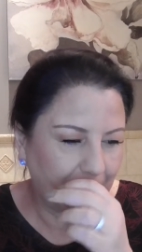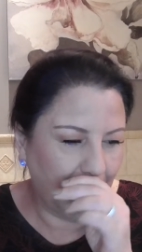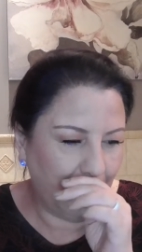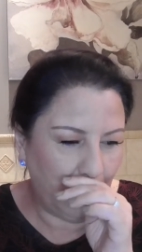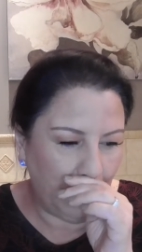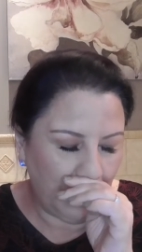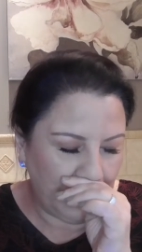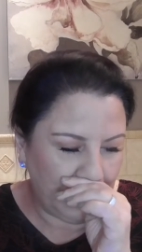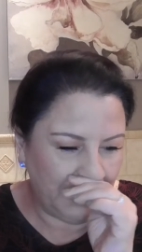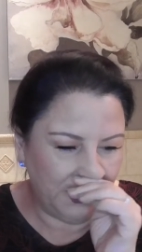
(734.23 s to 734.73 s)

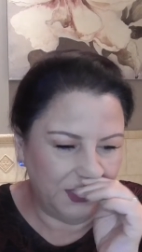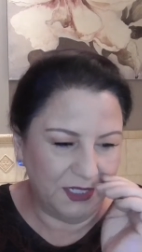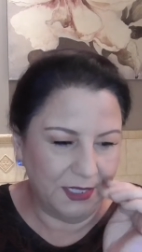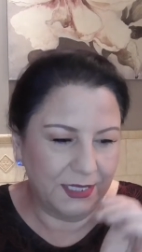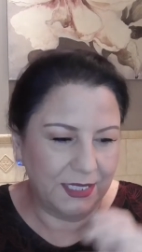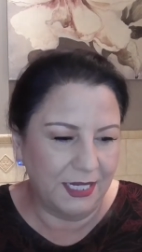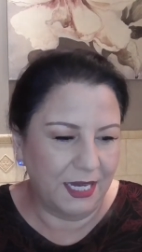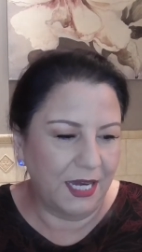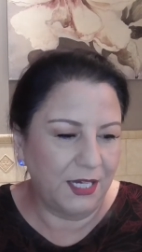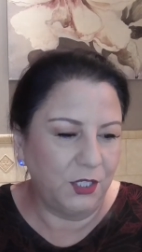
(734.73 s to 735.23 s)
oh my
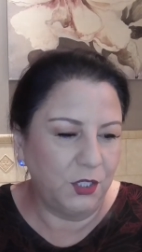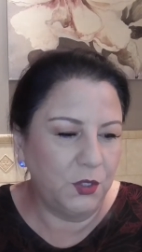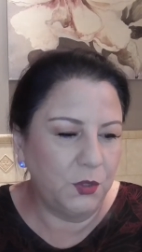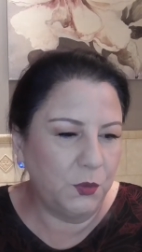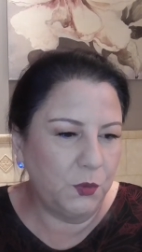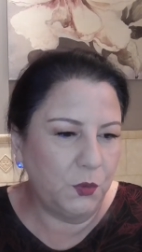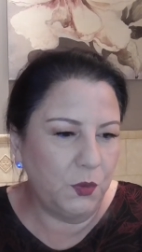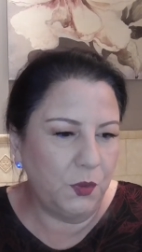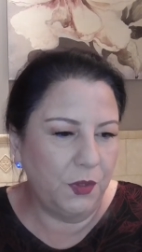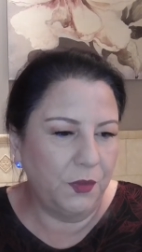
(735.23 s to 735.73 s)
goodness. And I
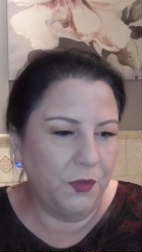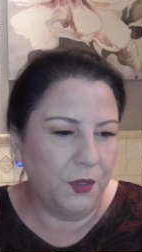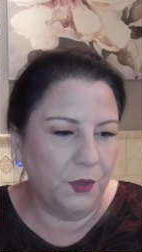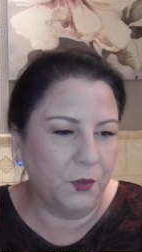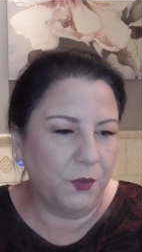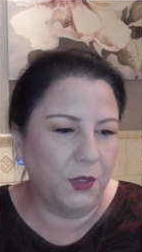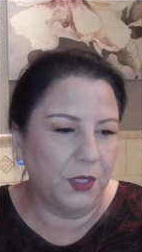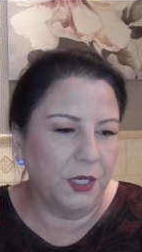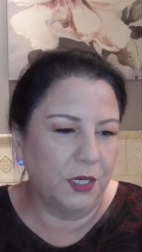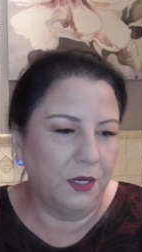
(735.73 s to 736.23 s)
knew there
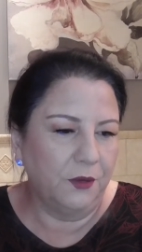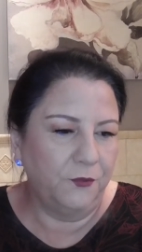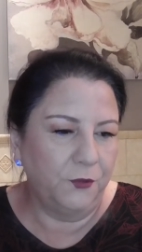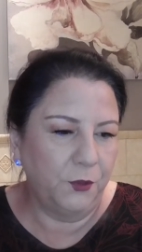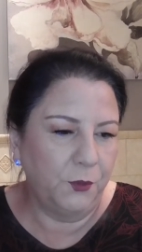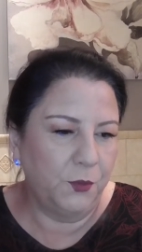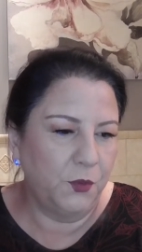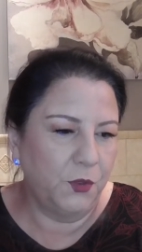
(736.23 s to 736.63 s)
were a few